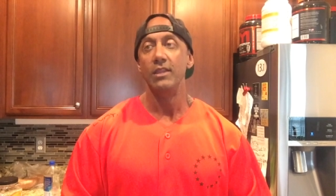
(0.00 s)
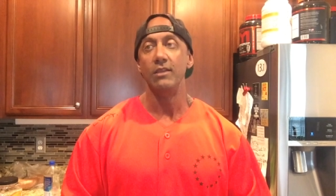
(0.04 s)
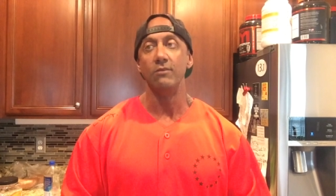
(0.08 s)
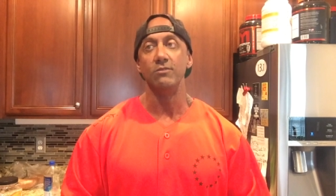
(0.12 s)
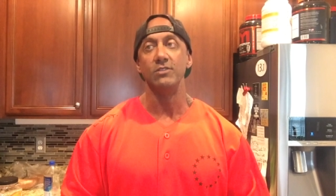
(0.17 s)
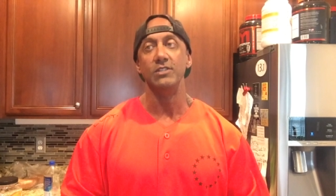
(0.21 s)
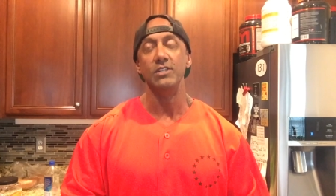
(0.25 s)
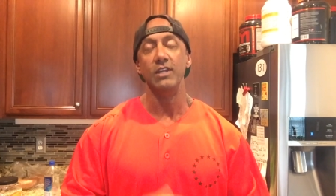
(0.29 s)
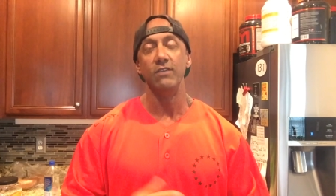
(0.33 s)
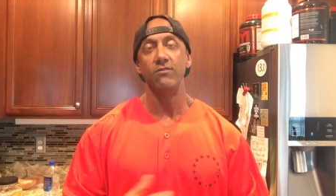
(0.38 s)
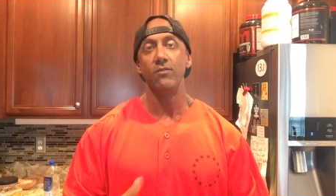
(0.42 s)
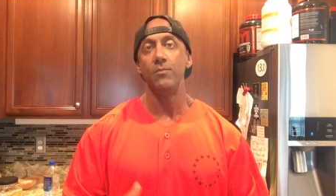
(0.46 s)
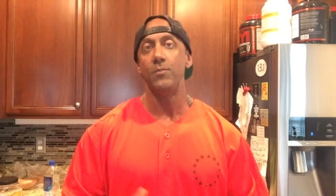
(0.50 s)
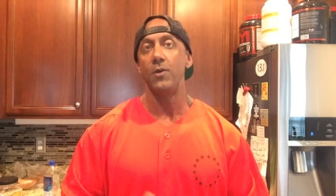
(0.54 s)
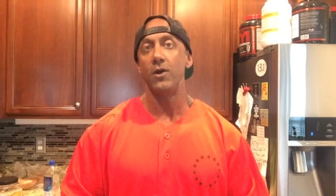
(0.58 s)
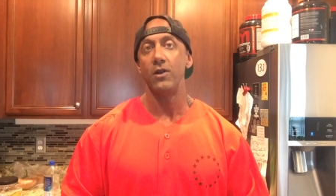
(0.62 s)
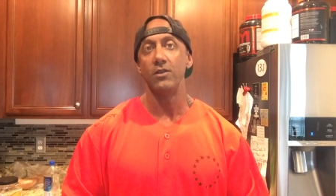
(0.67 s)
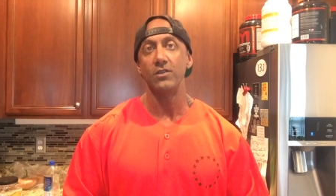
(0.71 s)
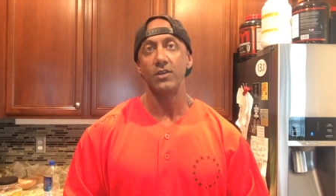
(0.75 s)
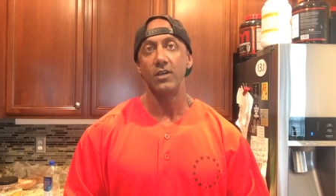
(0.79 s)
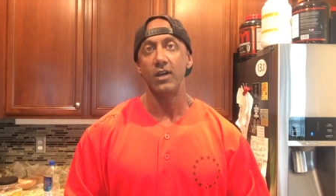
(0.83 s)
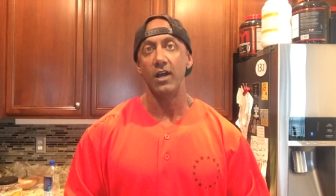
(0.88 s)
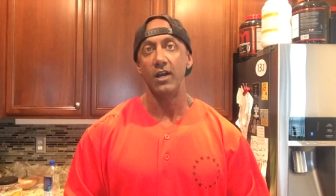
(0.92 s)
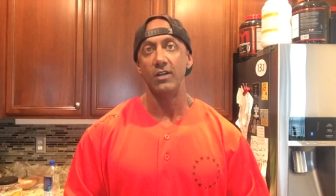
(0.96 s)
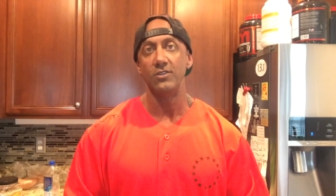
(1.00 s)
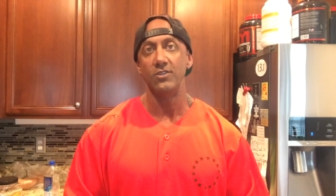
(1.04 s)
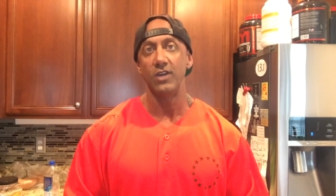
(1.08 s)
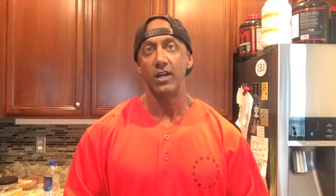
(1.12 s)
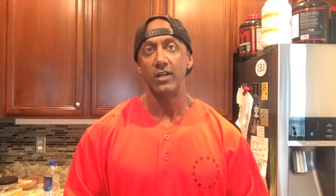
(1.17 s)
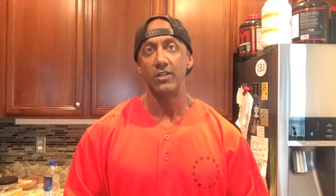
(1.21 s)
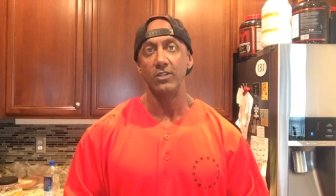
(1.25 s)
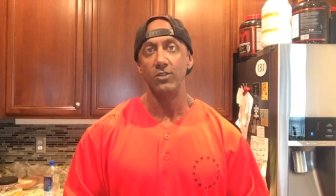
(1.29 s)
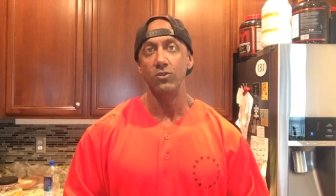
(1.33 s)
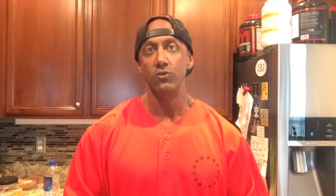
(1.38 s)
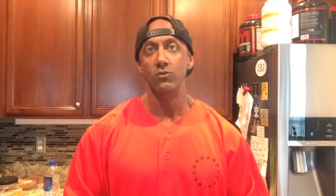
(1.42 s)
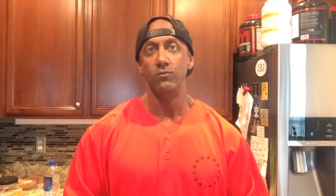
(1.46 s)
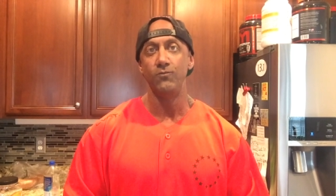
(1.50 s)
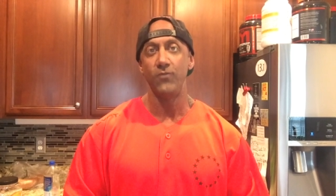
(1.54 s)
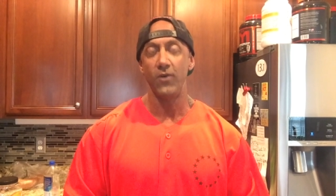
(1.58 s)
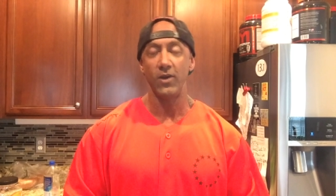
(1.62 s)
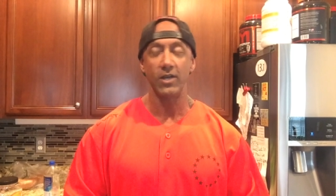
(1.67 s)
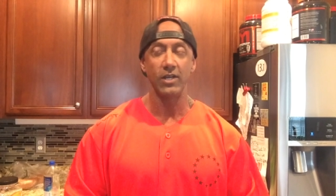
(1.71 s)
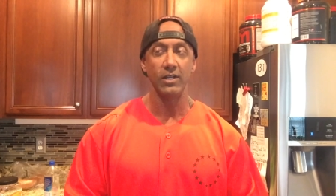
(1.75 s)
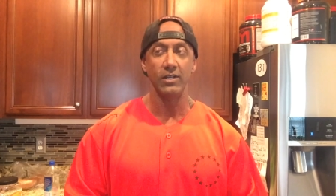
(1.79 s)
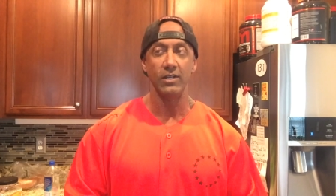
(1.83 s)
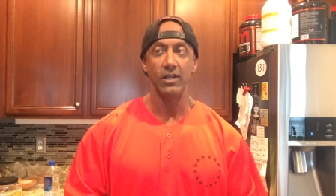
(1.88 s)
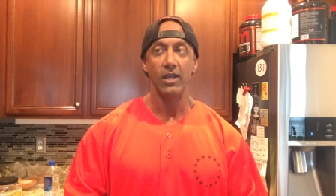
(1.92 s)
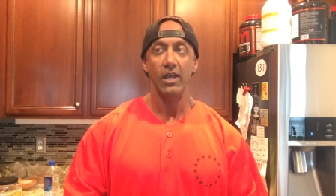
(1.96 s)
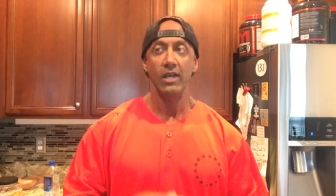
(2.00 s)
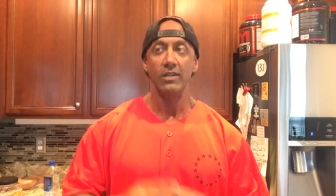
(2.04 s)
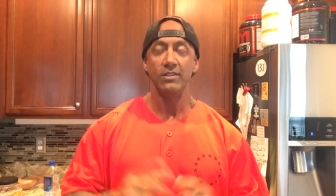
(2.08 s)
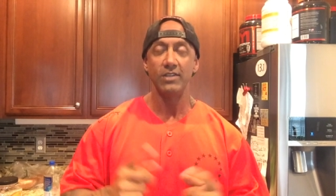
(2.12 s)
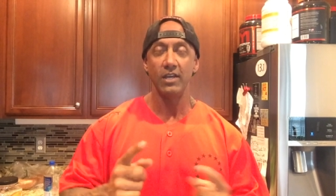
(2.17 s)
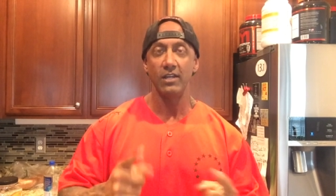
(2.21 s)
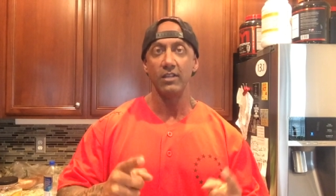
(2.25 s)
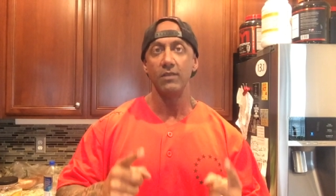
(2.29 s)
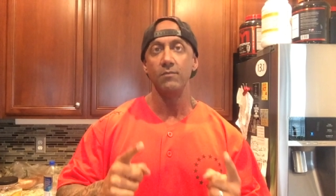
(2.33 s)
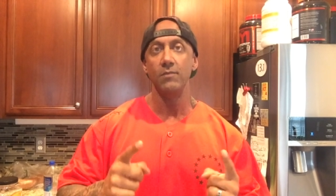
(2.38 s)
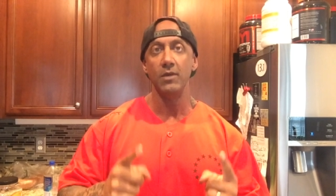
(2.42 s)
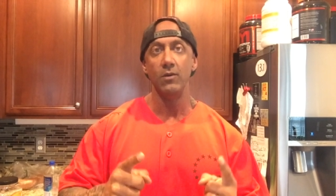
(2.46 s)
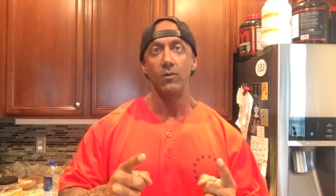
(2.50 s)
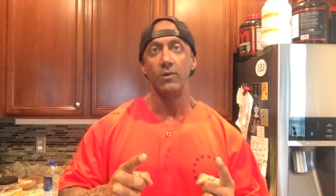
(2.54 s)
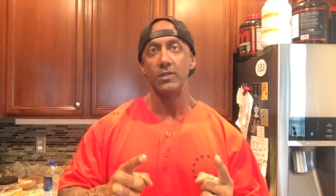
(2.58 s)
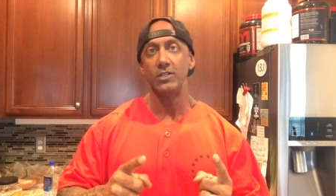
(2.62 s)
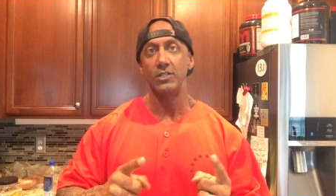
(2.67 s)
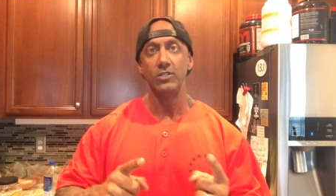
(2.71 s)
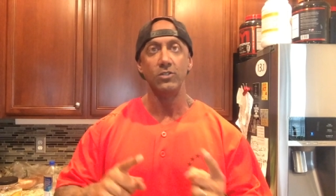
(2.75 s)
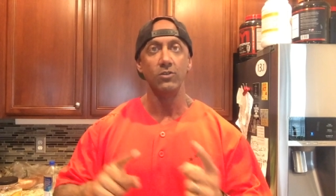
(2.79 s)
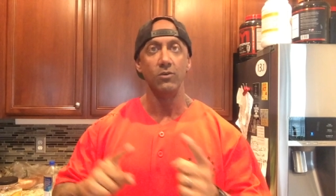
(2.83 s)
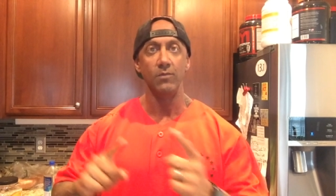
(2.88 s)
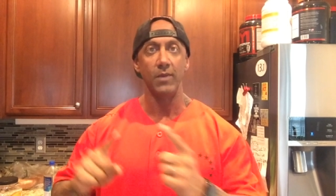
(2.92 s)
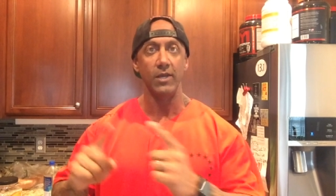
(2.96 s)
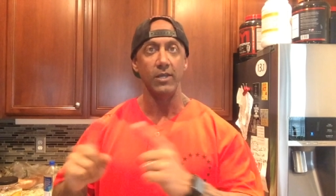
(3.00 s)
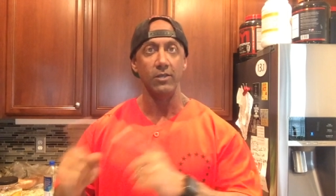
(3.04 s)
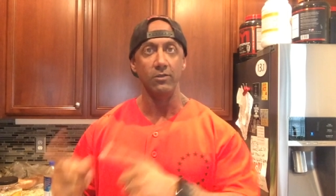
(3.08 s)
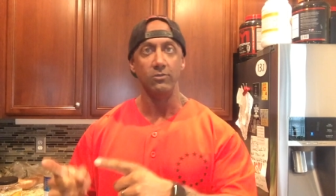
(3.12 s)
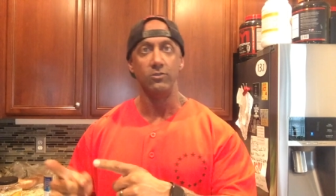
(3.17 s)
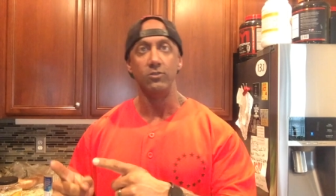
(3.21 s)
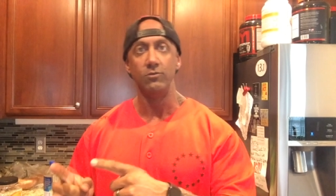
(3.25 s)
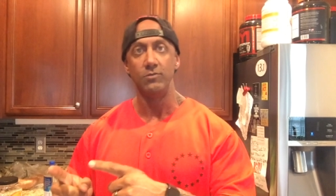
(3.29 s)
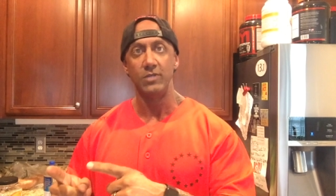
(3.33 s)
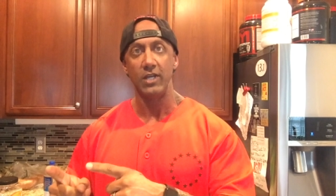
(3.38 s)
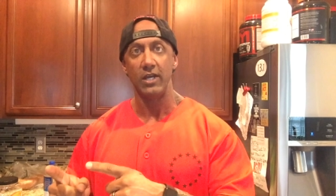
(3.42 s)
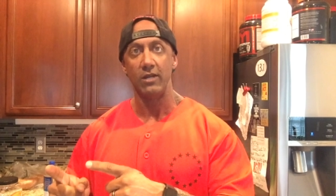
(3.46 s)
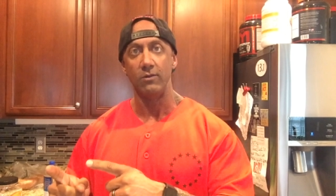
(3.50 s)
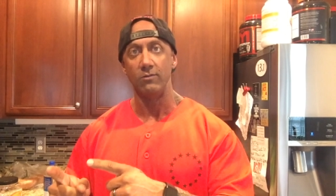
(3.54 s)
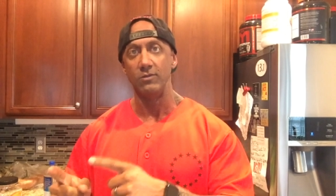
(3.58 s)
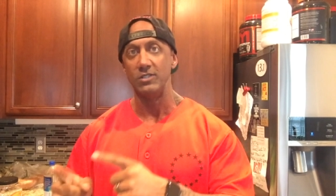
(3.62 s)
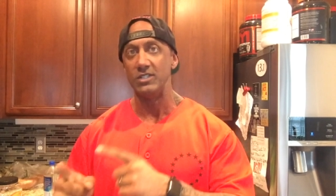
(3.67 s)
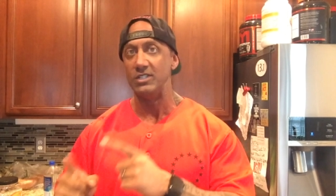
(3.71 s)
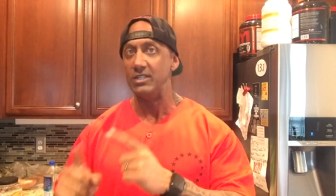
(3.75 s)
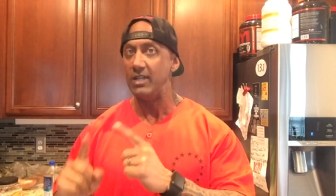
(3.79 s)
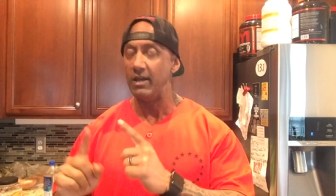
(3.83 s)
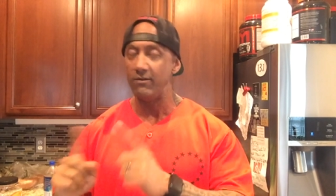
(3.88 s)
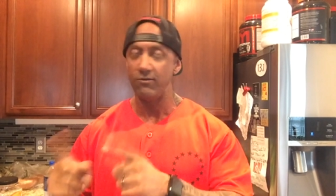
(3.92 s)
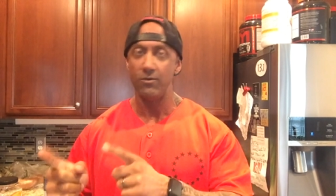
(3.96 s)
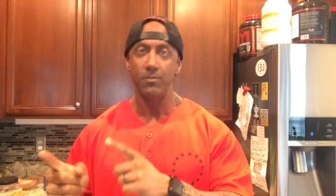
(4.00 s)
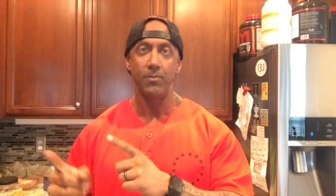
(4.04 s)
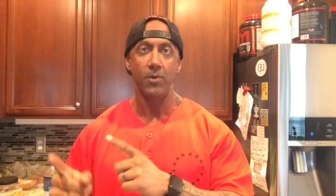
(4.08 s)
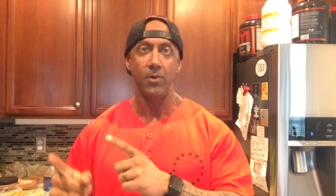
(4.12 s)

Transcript: That was never part of the contract. You fucking telling me what to do at my YouTube channel was never